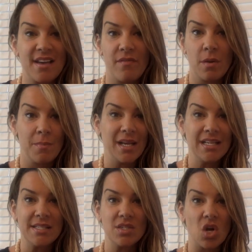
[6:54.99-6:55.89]
of them
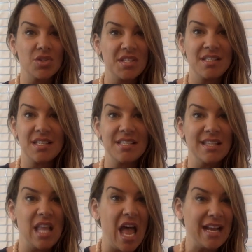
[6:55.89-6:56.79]
because narcissists
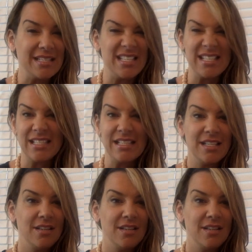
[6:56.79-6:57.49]
like to